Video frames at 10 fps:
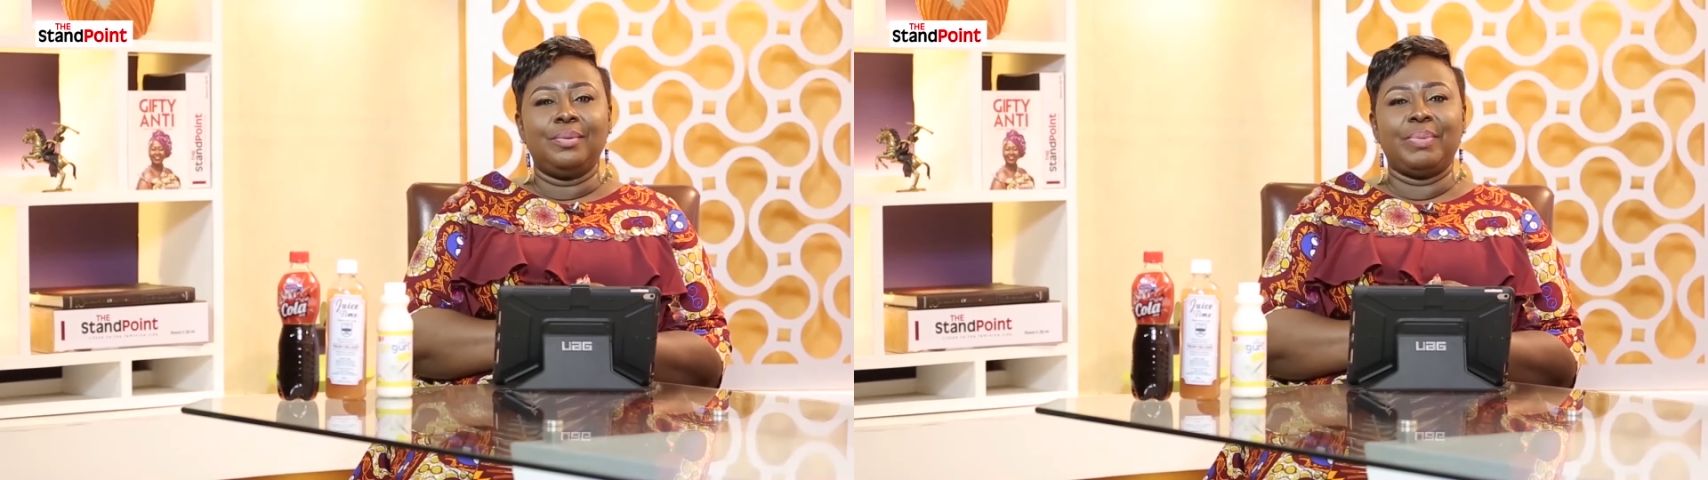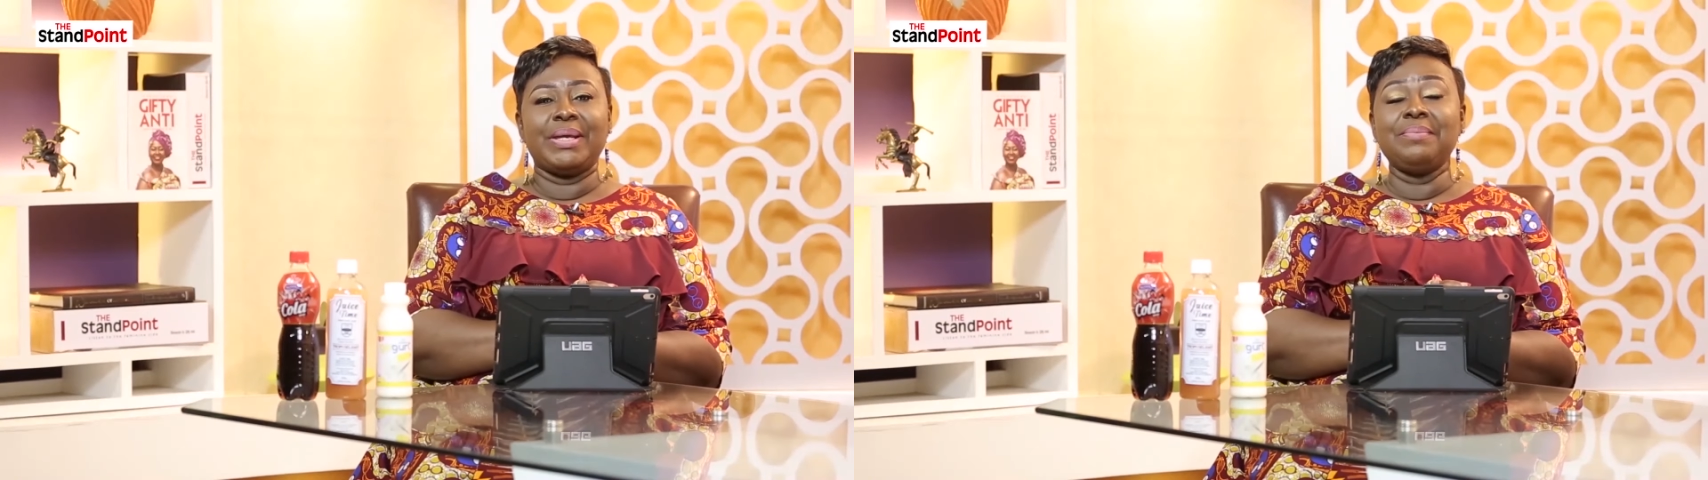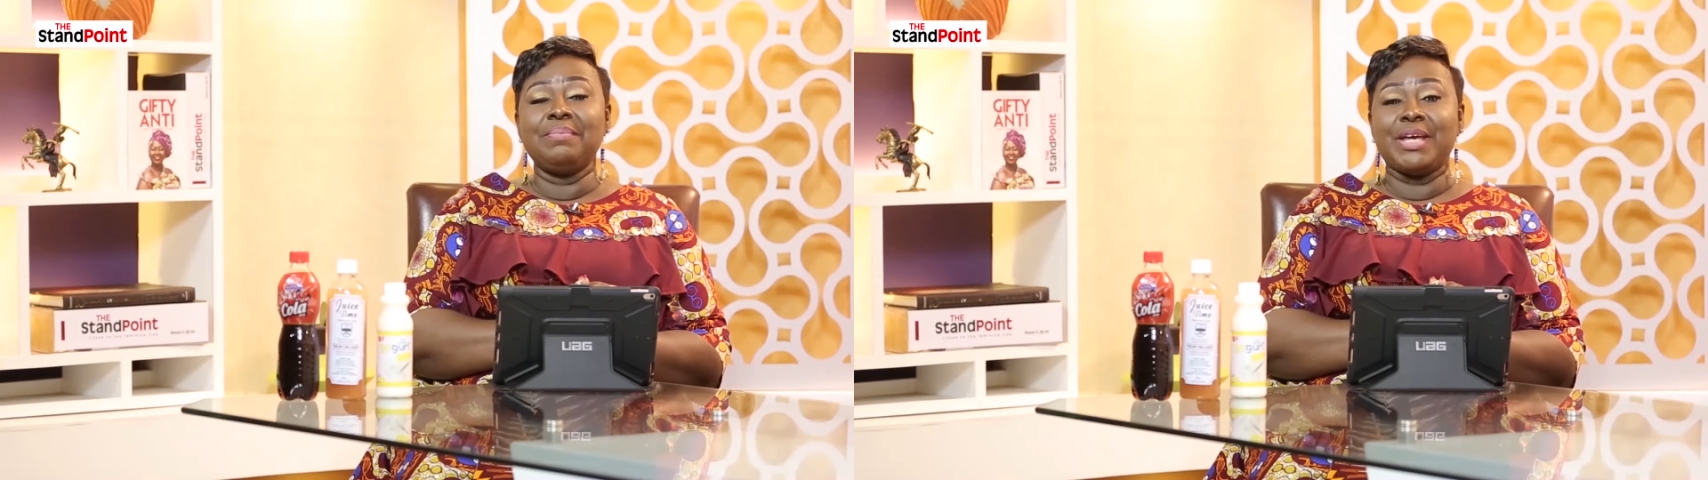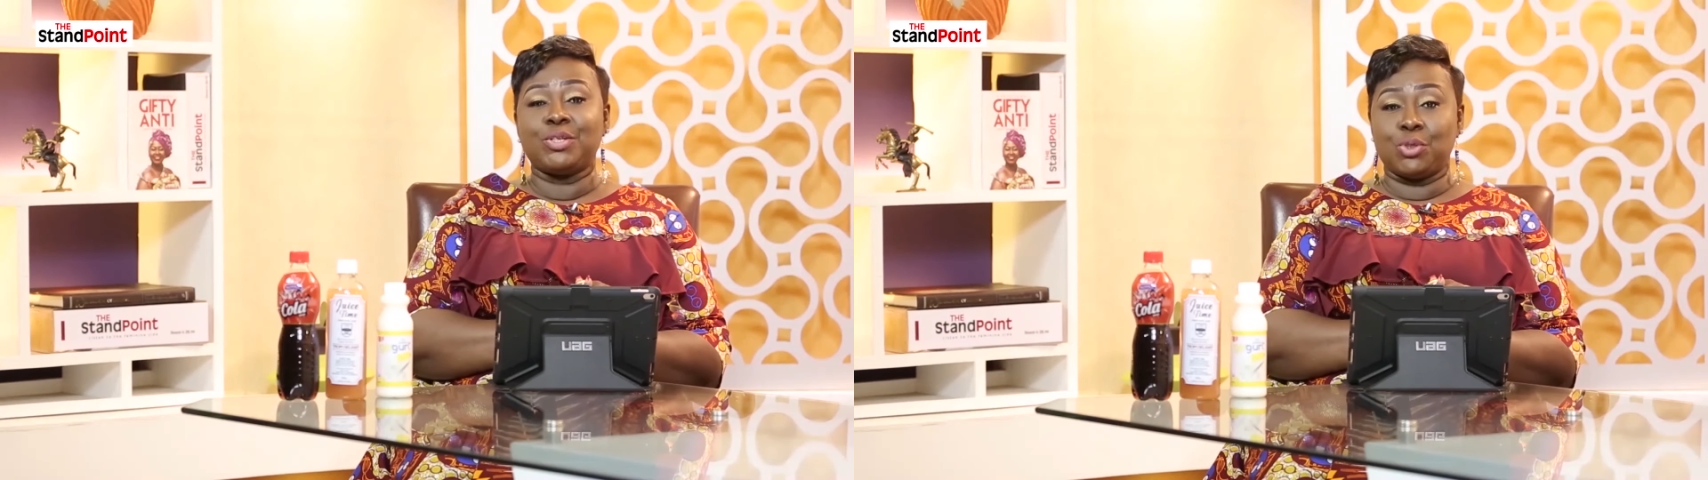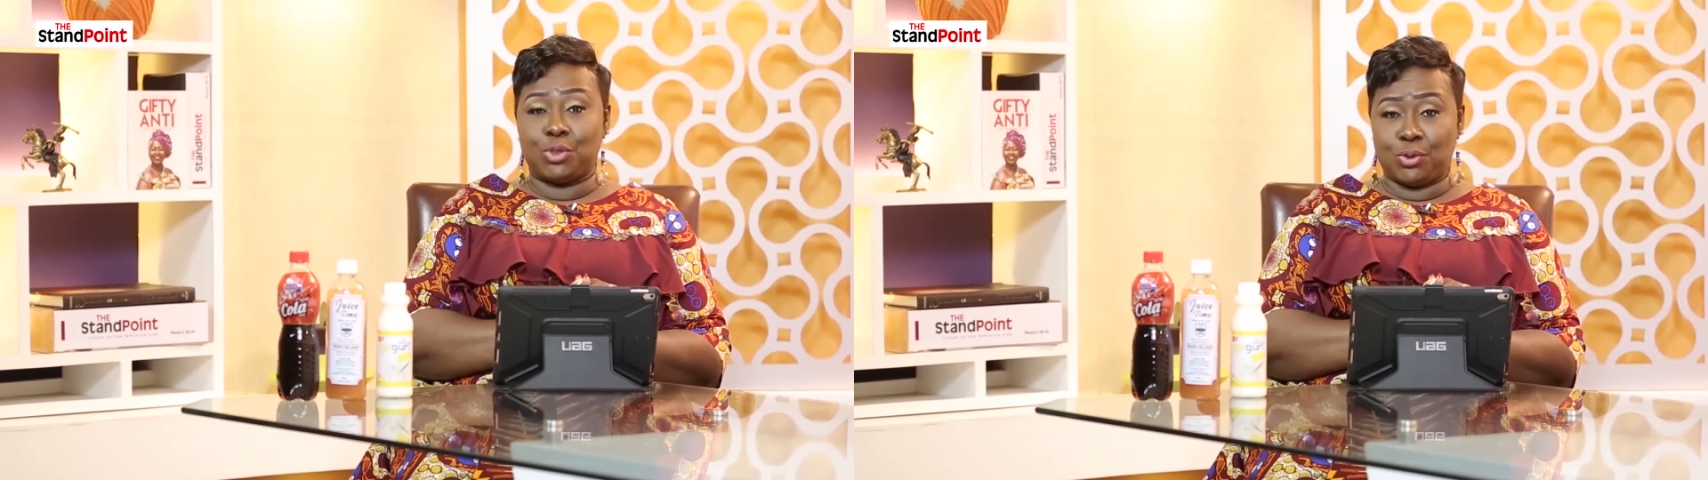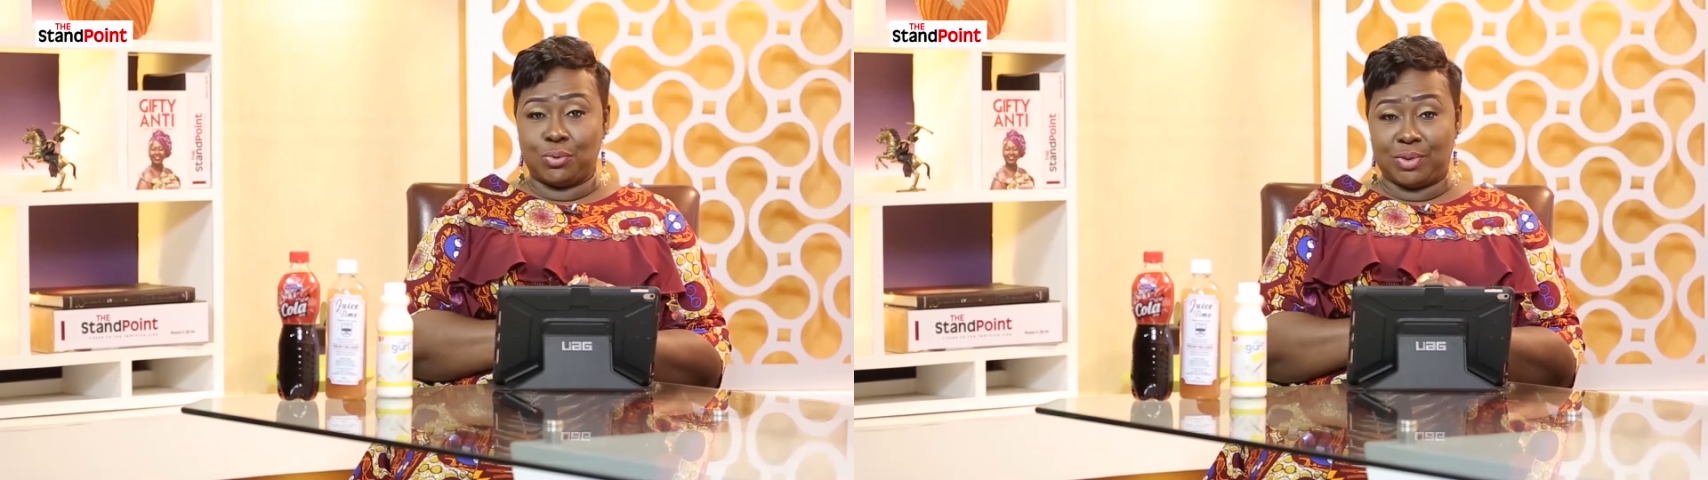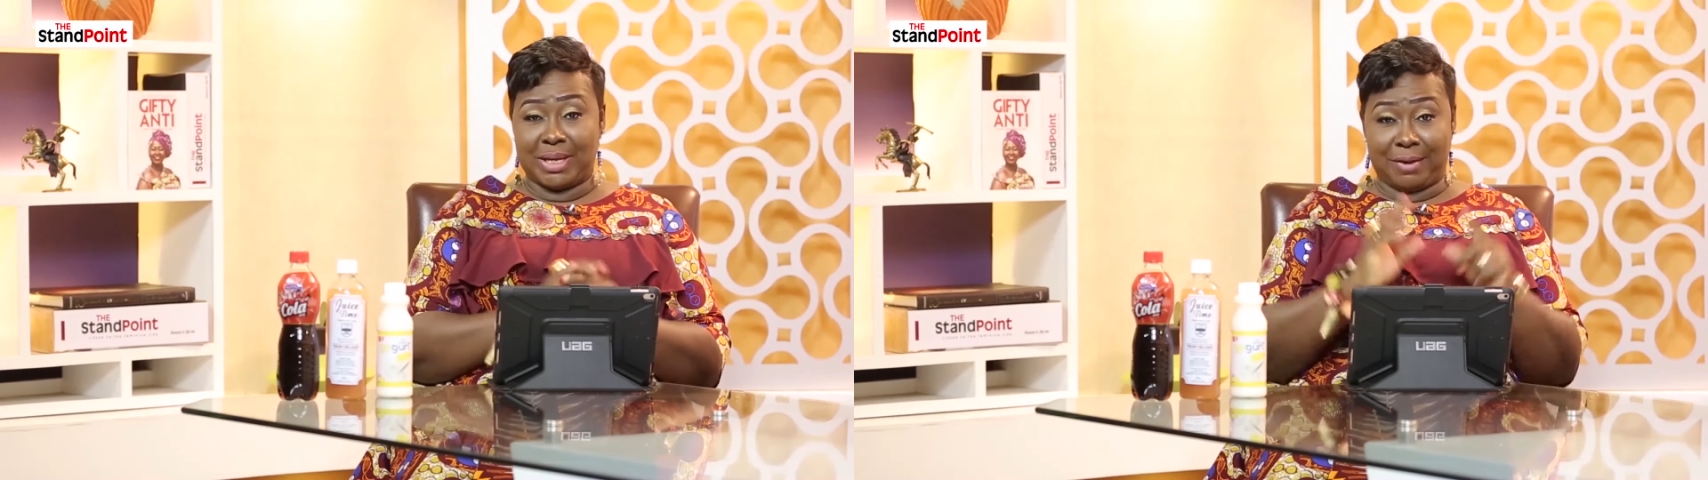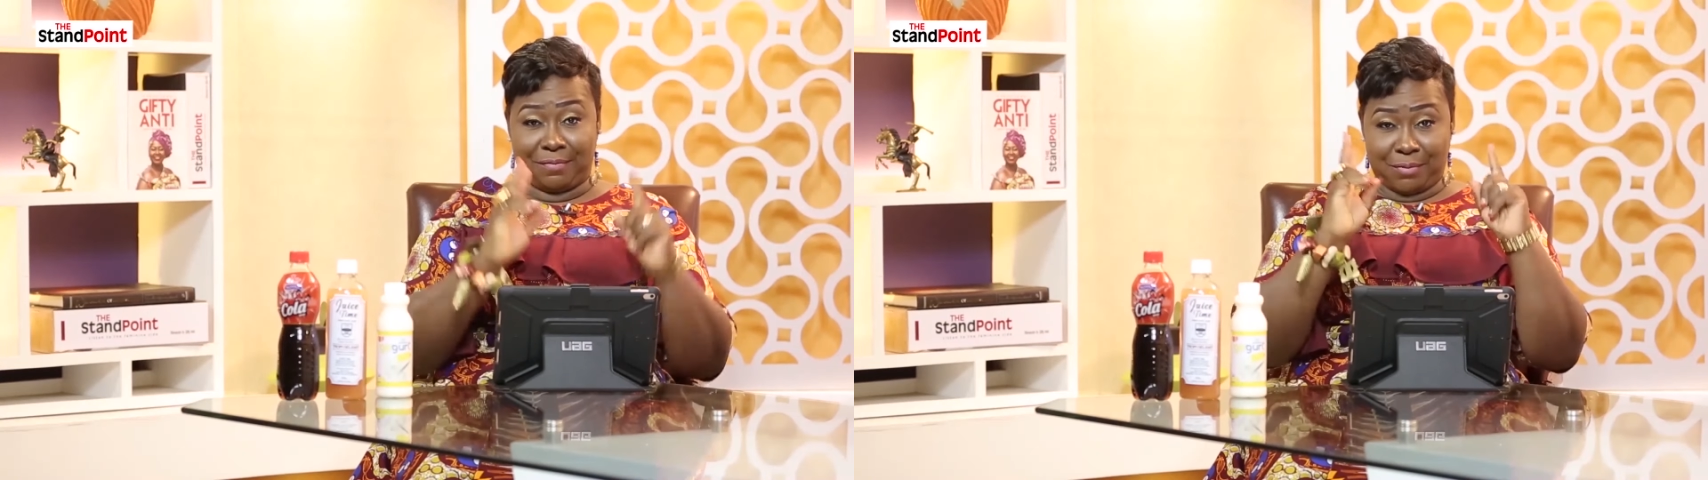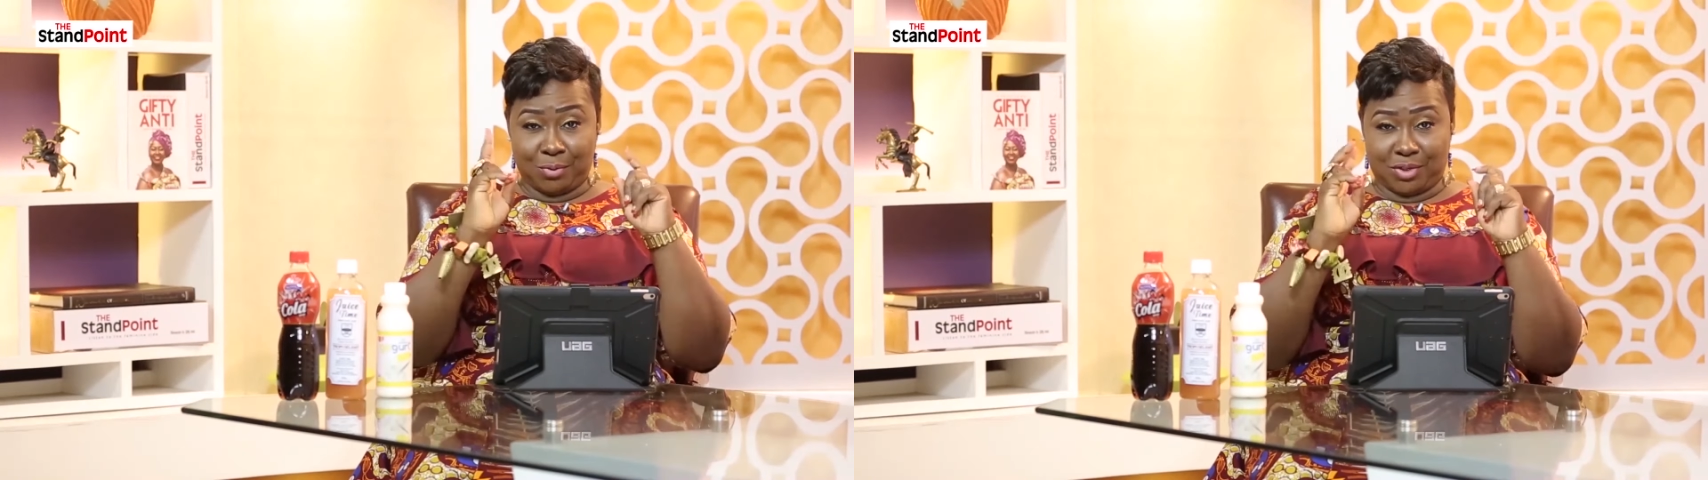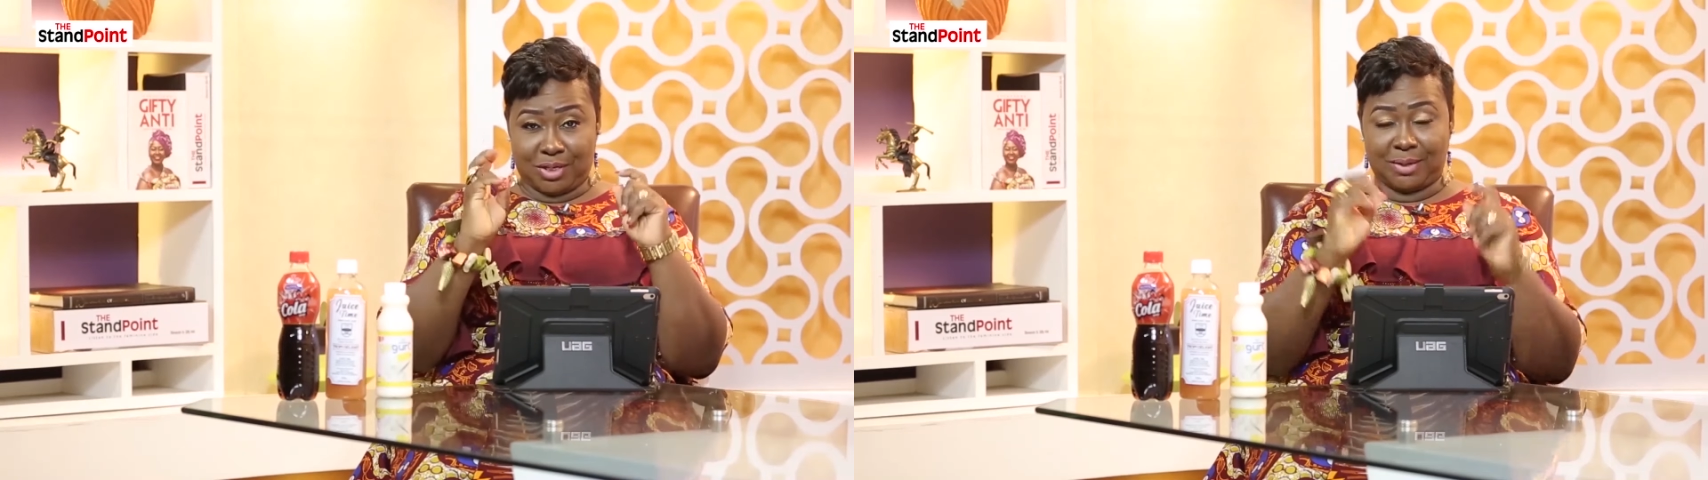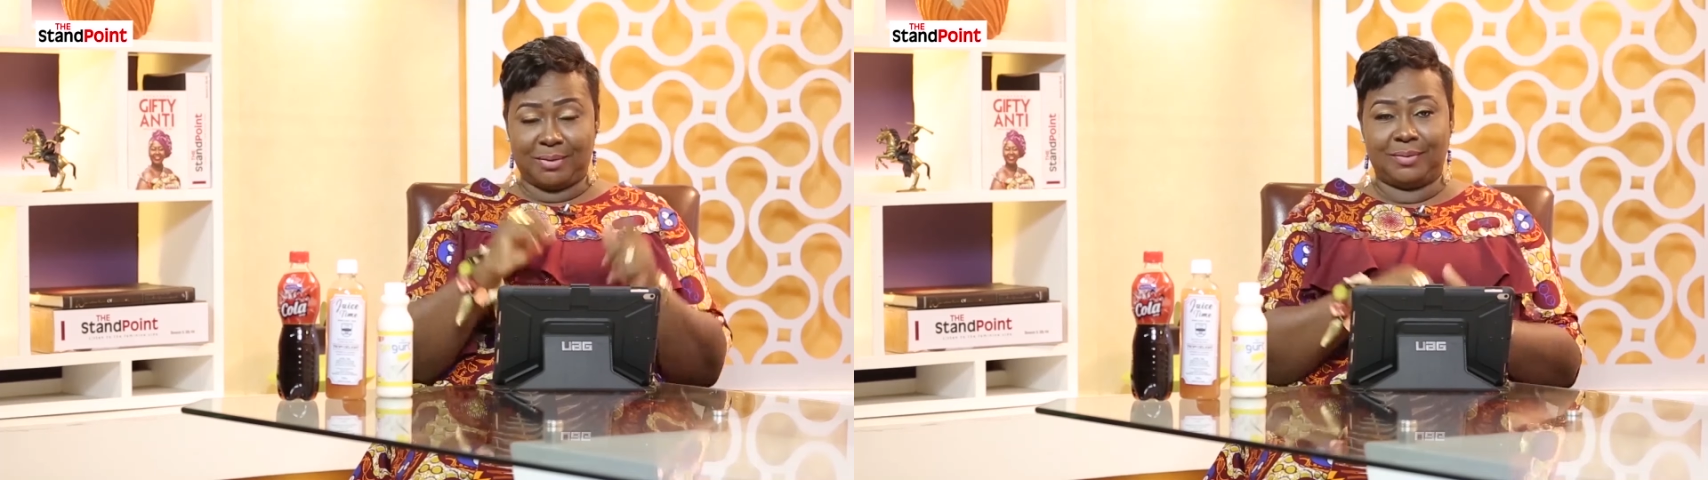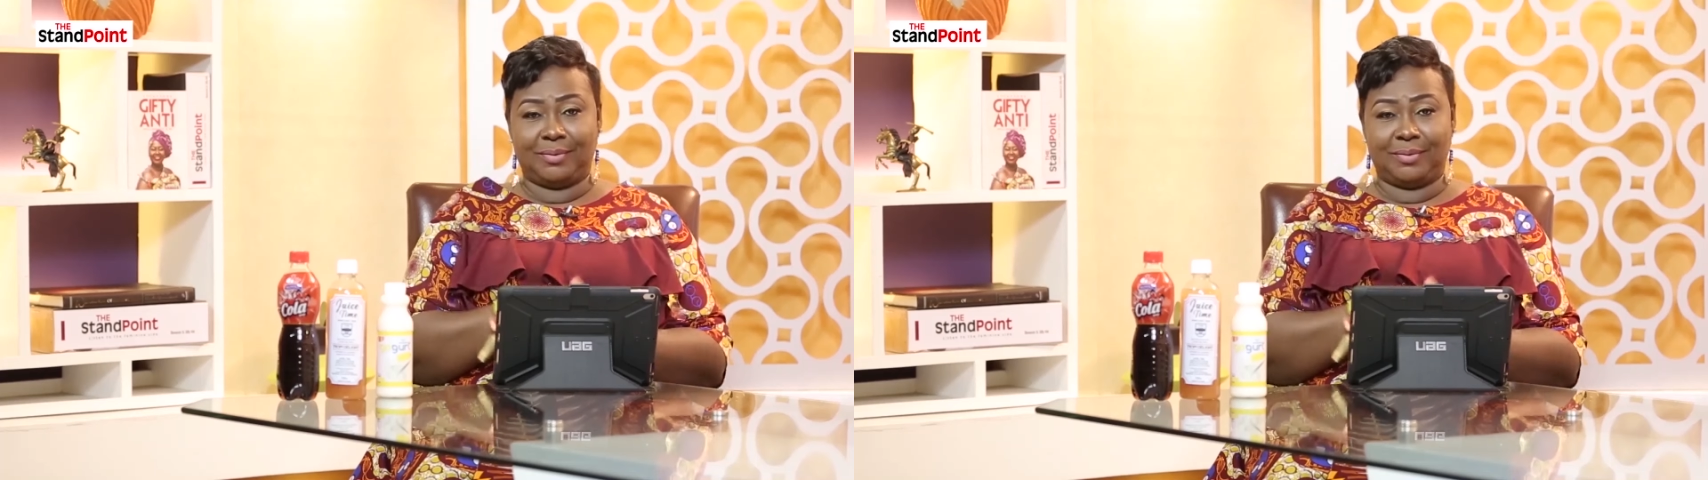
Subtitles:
being made to choose a future